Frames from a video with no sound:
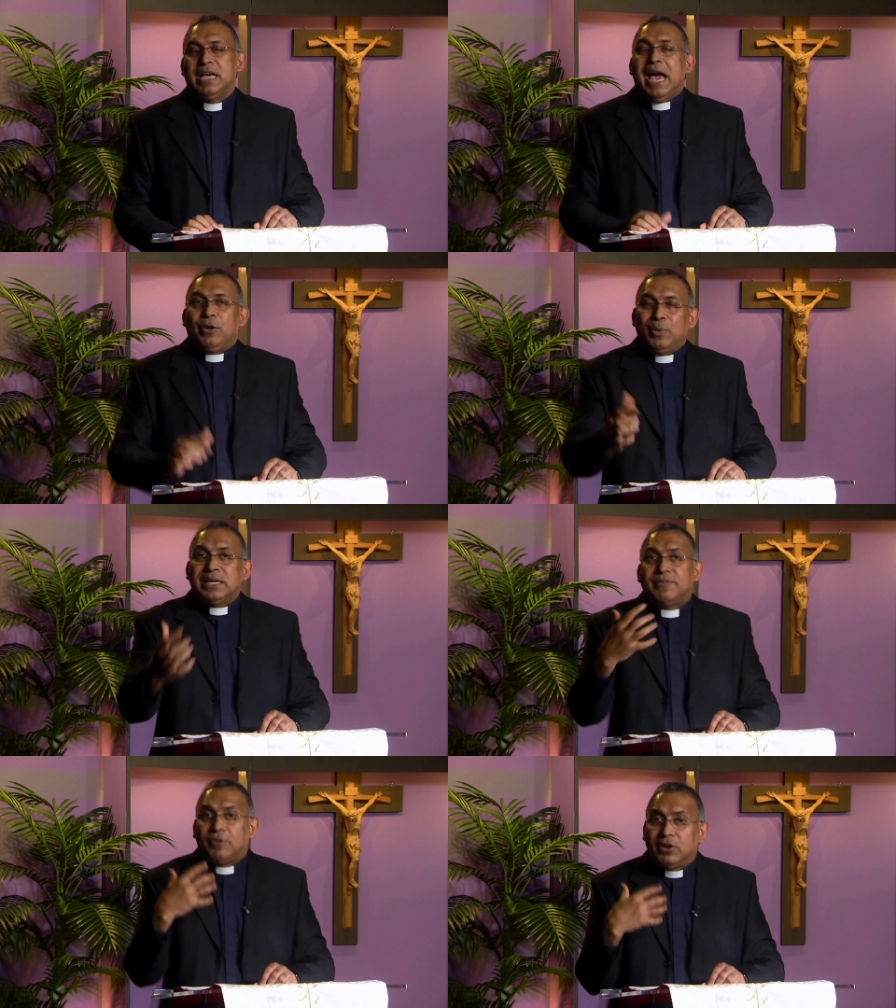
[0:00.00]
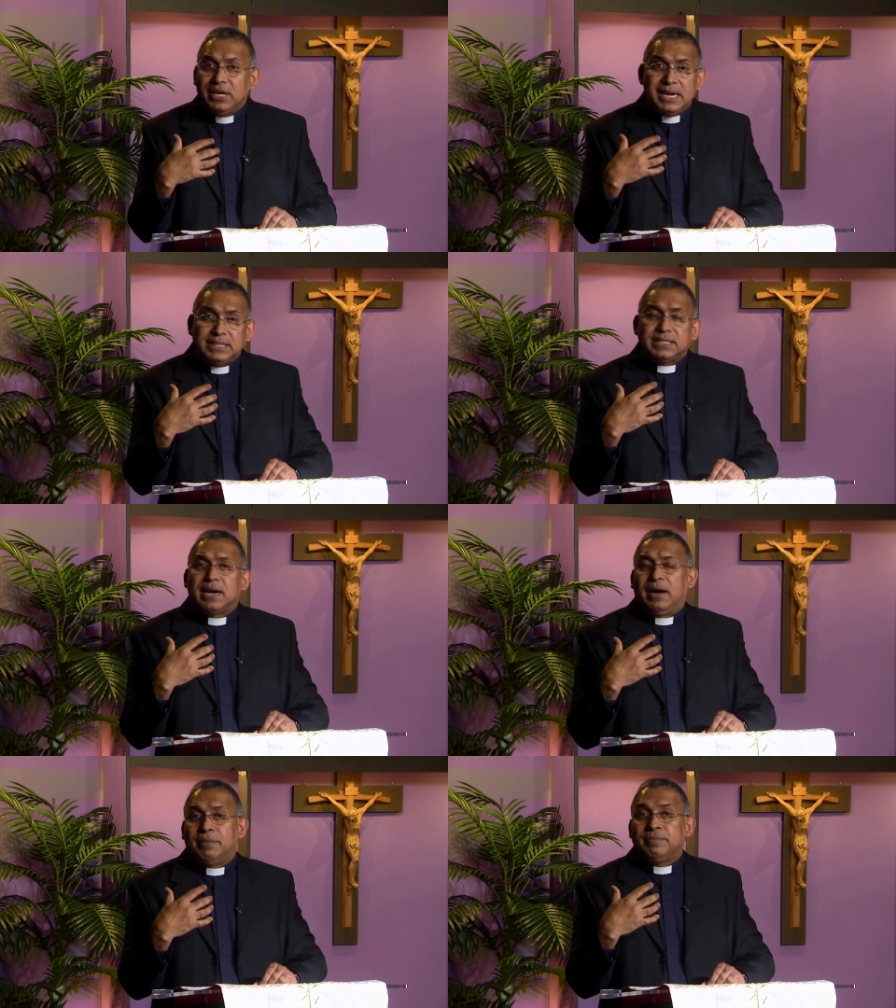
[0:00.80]
And when the foreigners
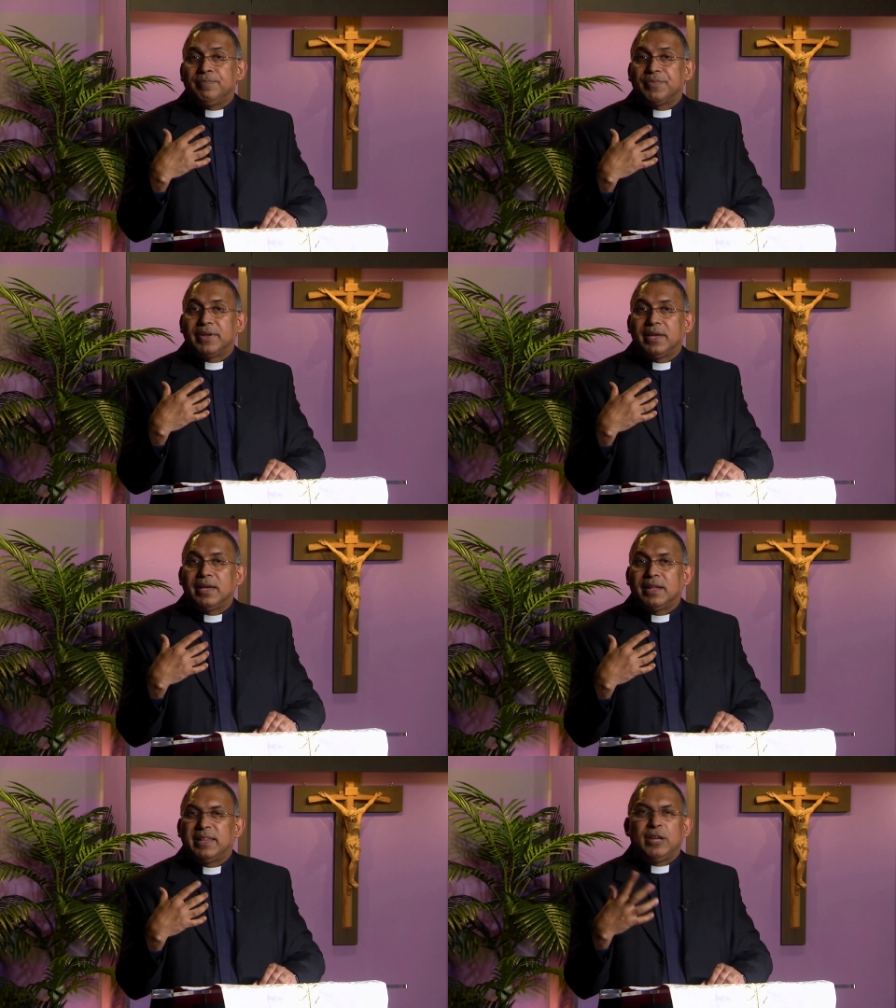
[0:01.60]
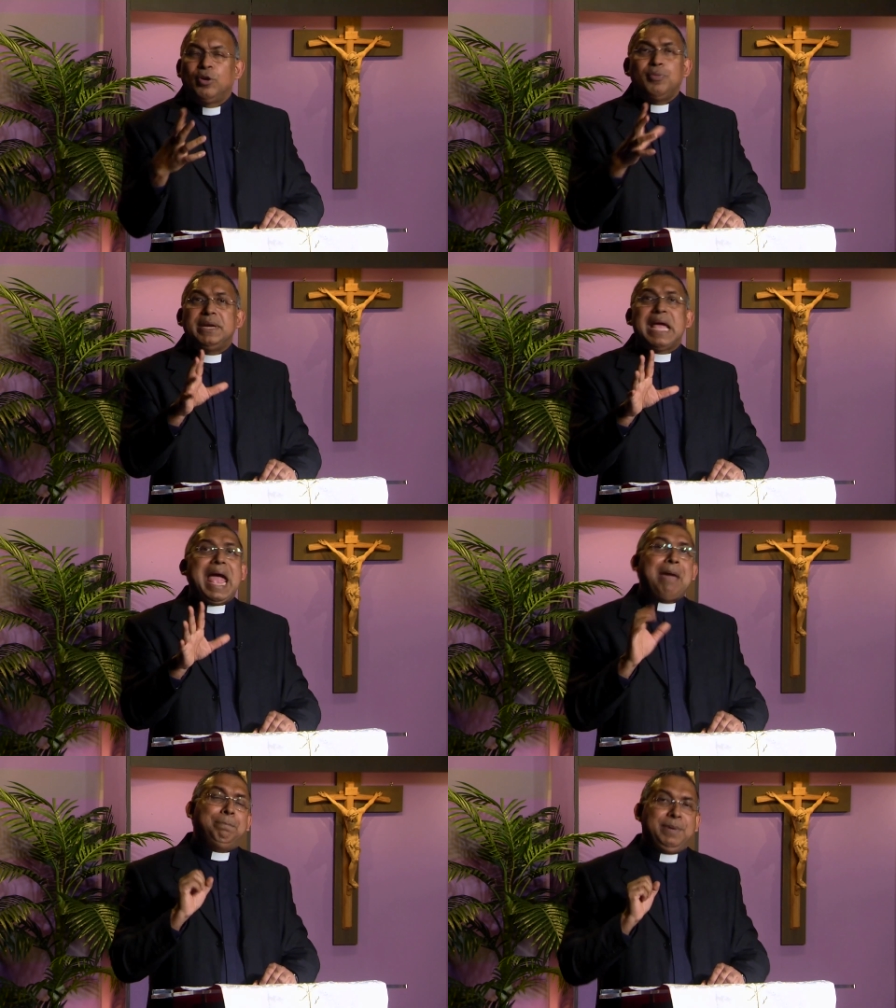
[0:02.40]
come, they are not very
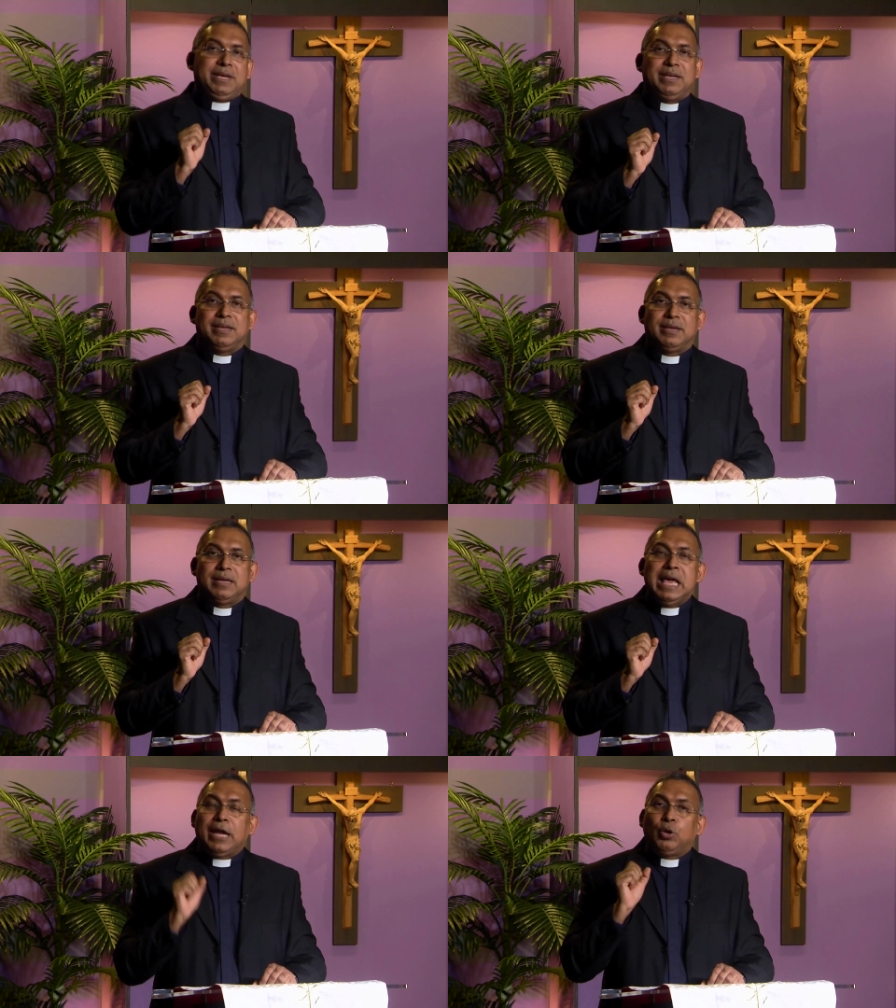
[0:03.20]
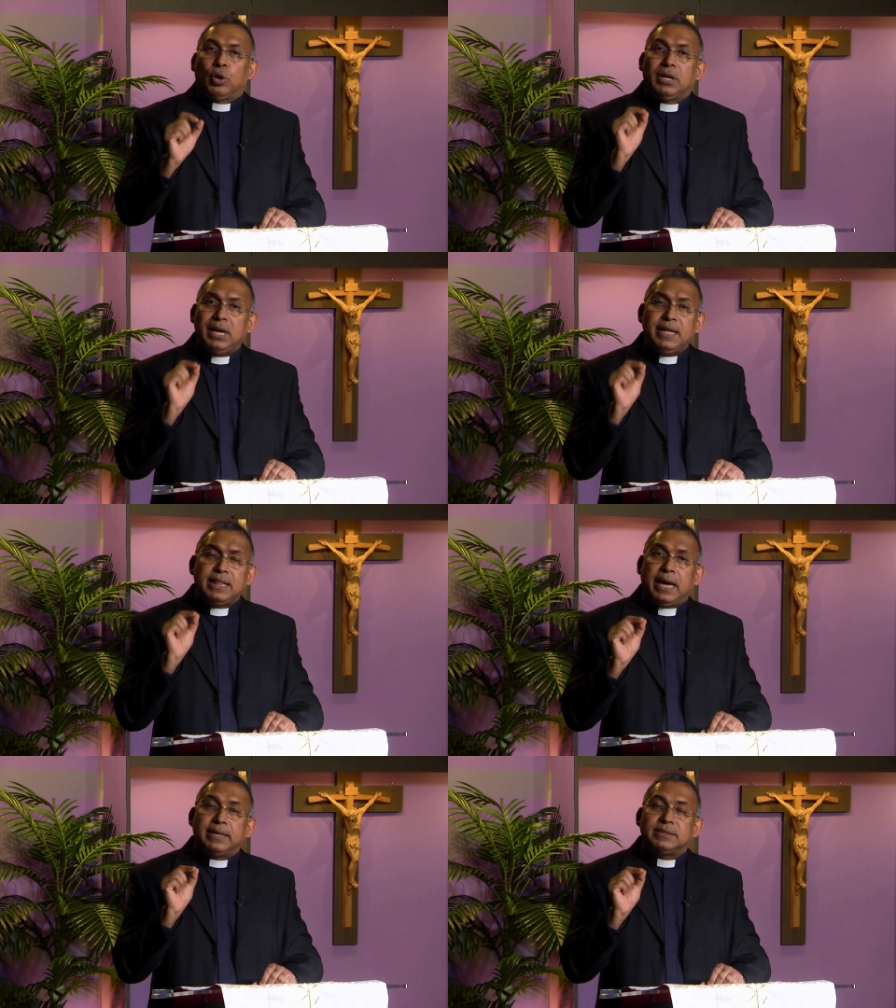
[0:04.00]
happy. And not only
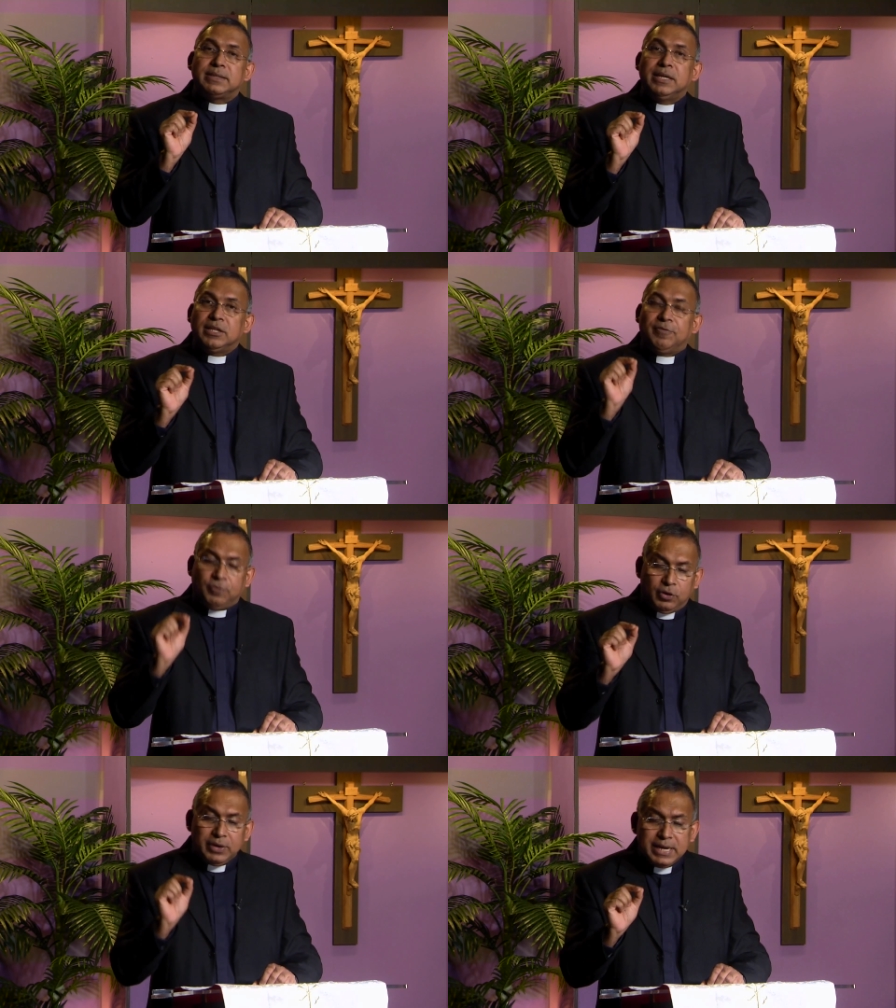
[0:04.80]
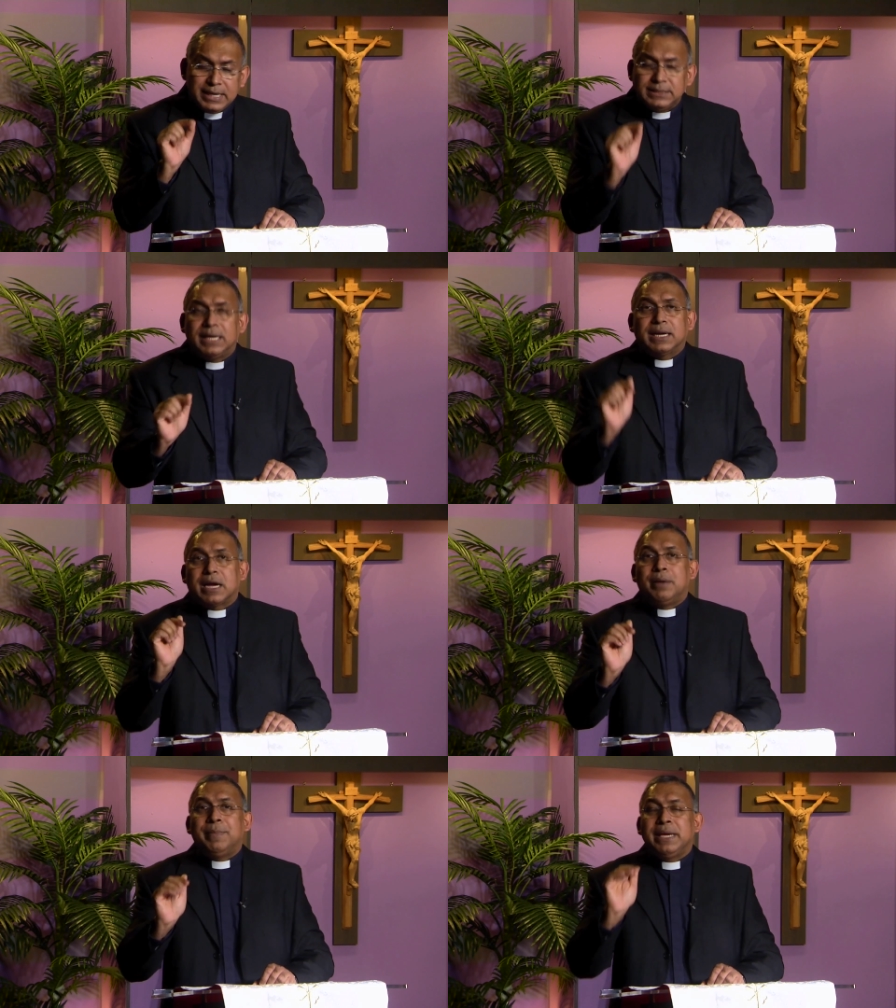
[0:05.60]
that, the foreigners are
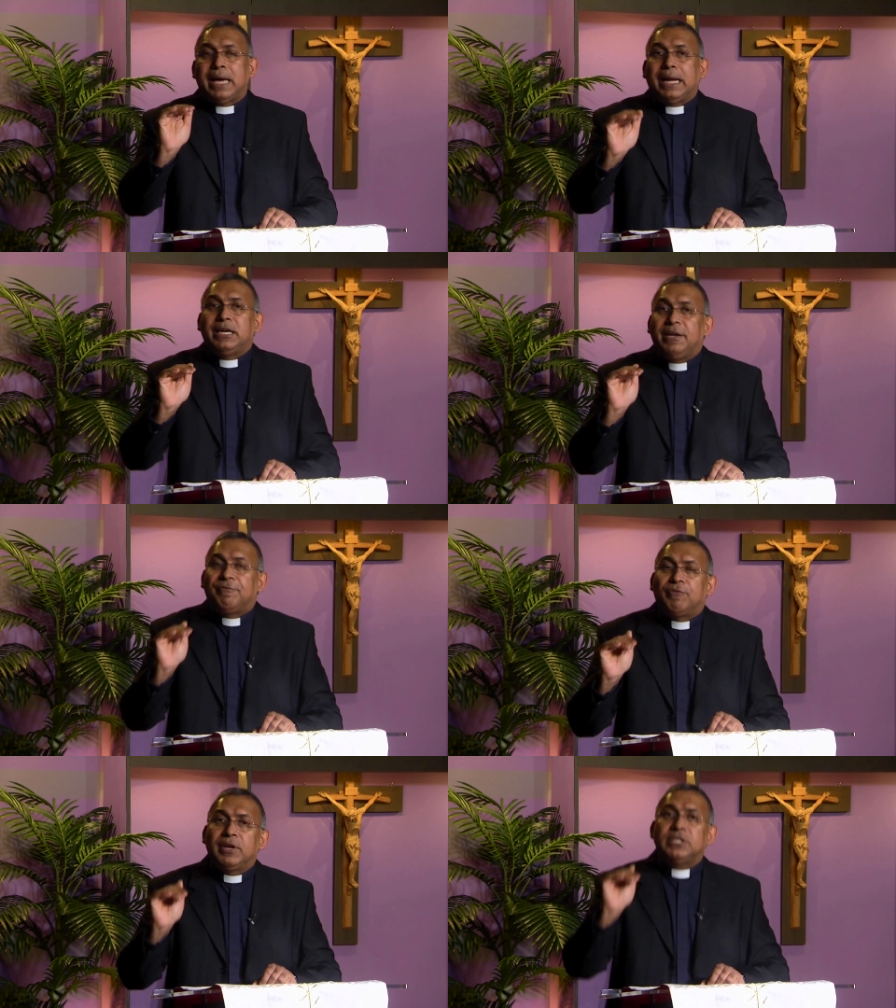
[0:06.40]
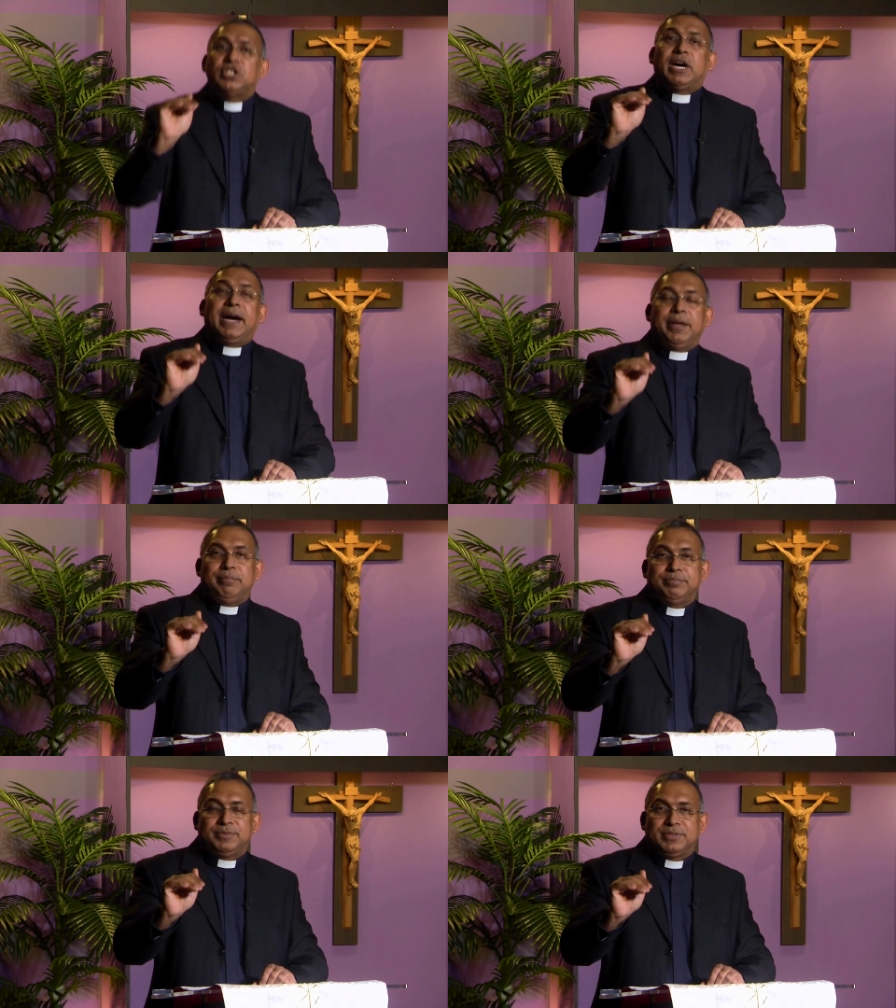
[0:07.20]
coming at different
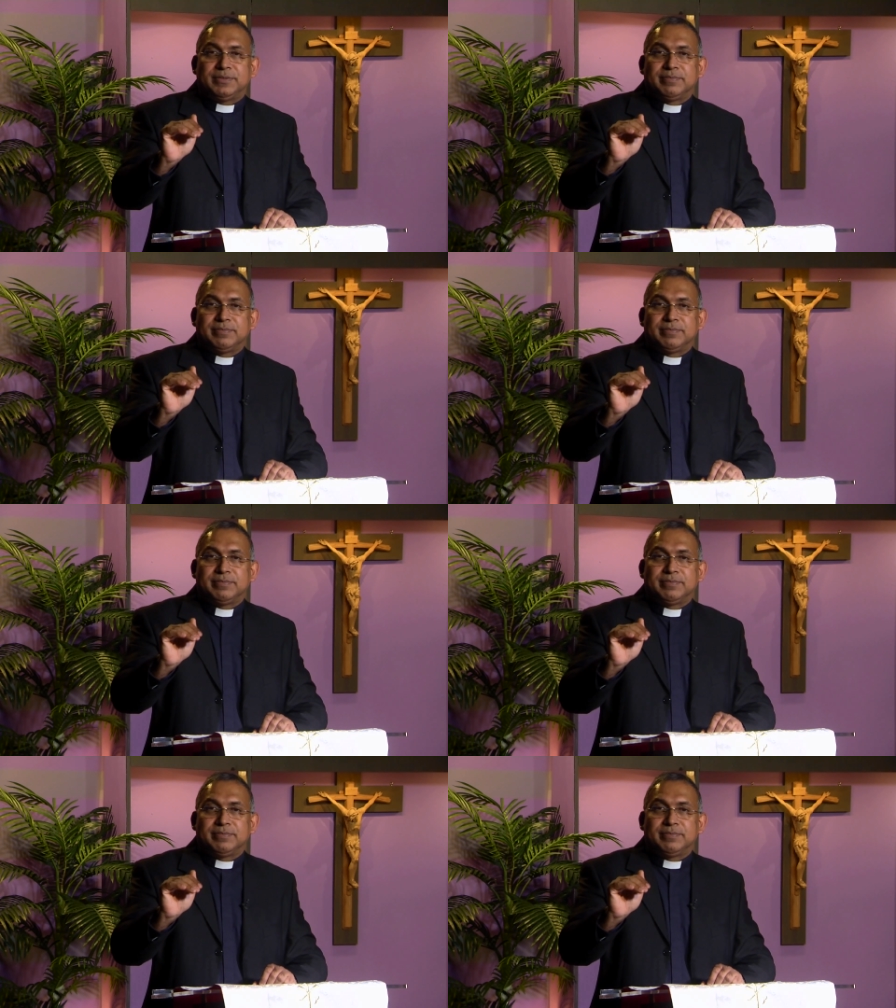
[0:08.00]
times.